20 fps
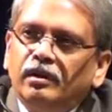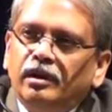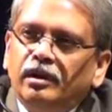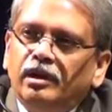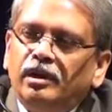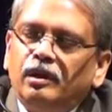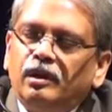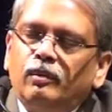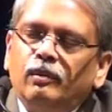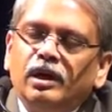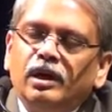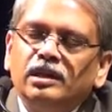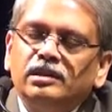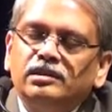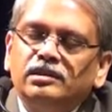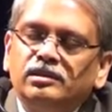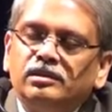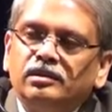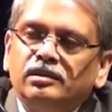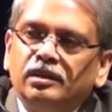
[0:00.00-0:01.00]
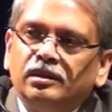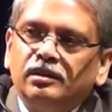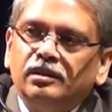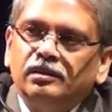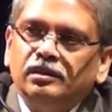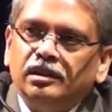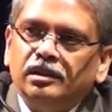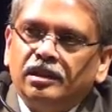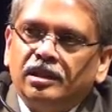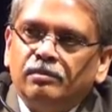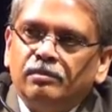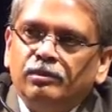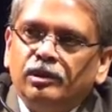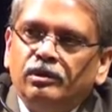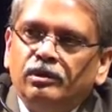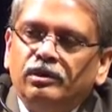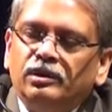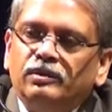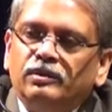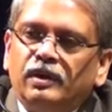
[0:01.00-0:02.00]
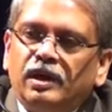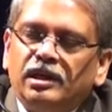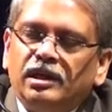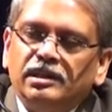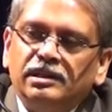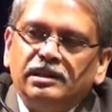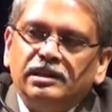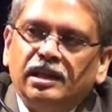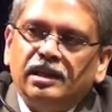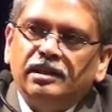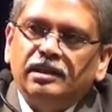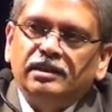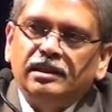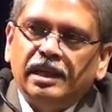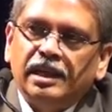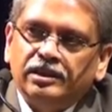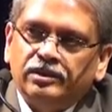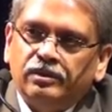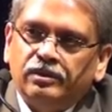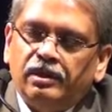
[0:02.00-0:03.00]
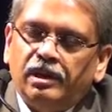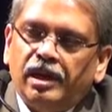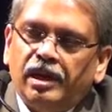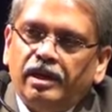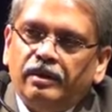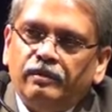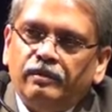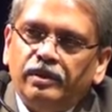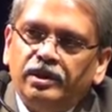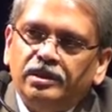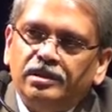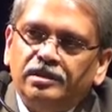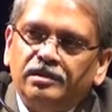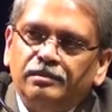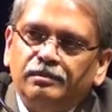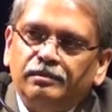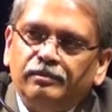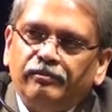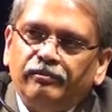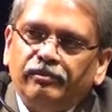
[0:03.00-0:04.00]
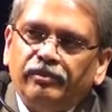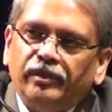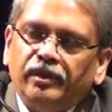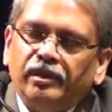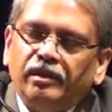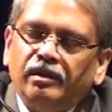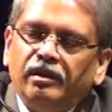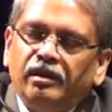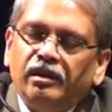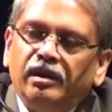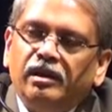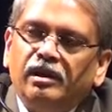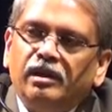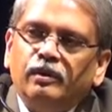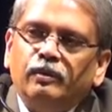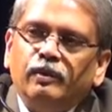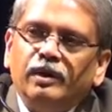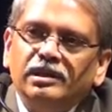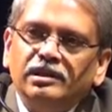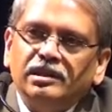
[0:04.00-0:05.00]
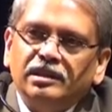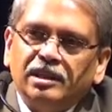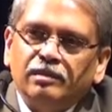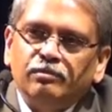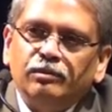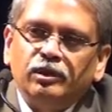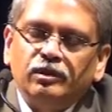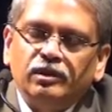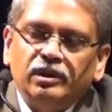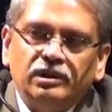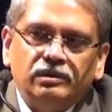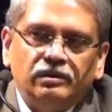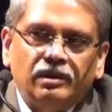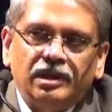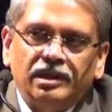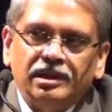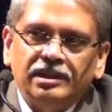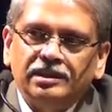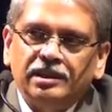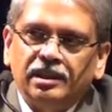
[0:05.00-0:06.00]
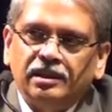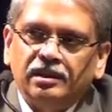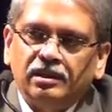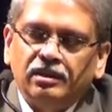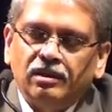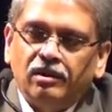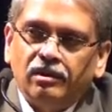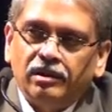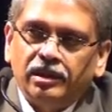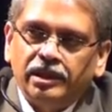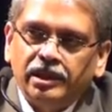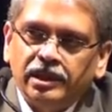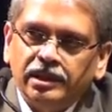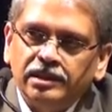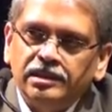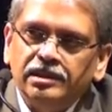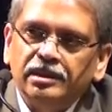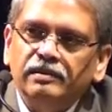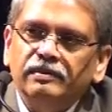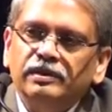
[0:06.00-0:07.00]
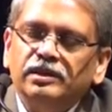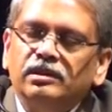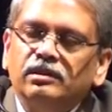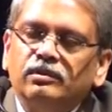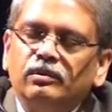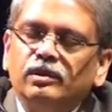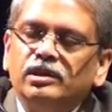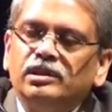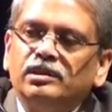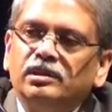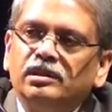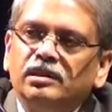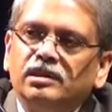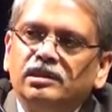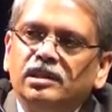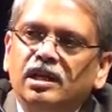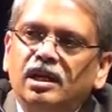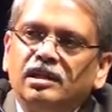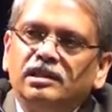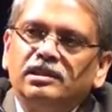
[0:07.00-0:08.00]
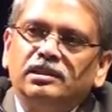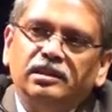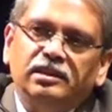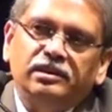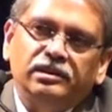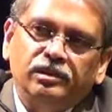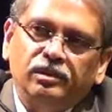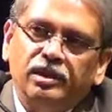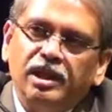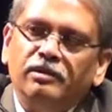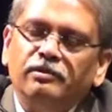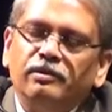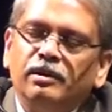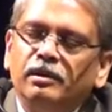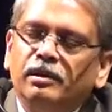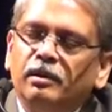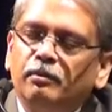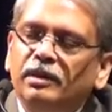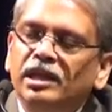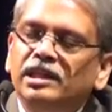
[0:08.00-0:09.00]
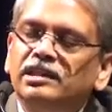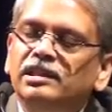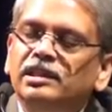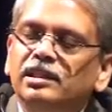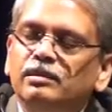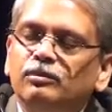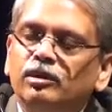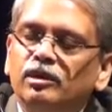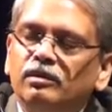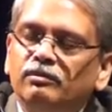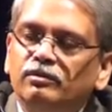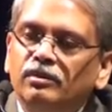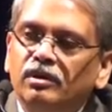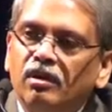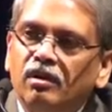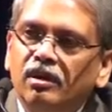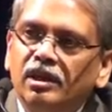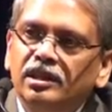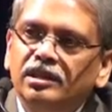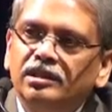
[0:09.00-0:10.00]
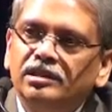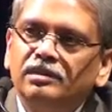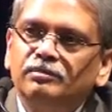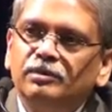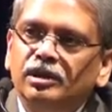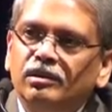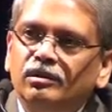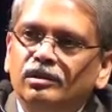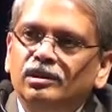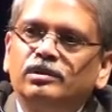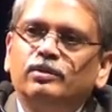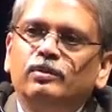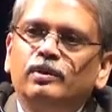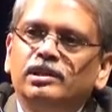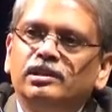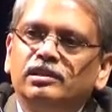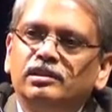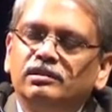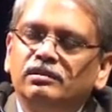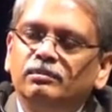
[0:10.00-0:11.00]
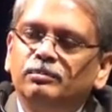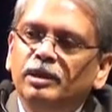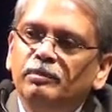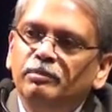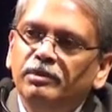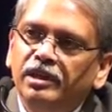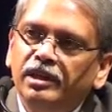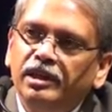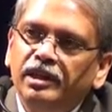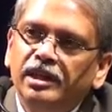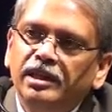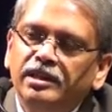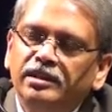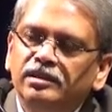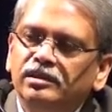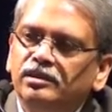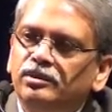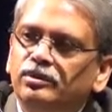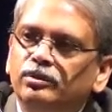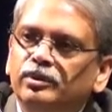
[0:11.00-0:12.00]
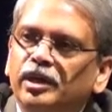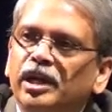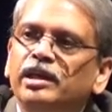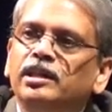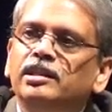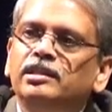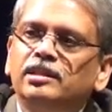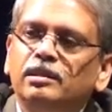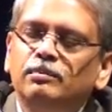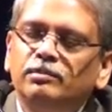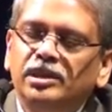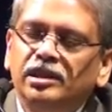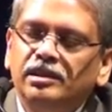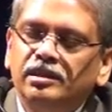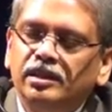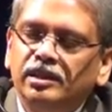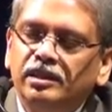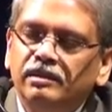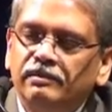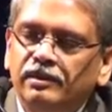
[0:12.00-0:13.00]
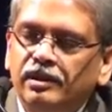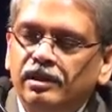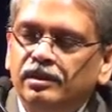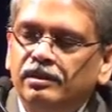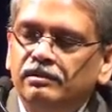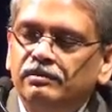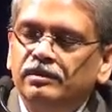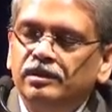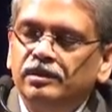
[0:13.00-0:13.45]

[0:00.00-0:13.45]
It requires the computer to understand natural language. It requires the computer to understand the context in which the question is asked. It should have an amazing amount of knowledge because questions may be related to any subject anywhere in the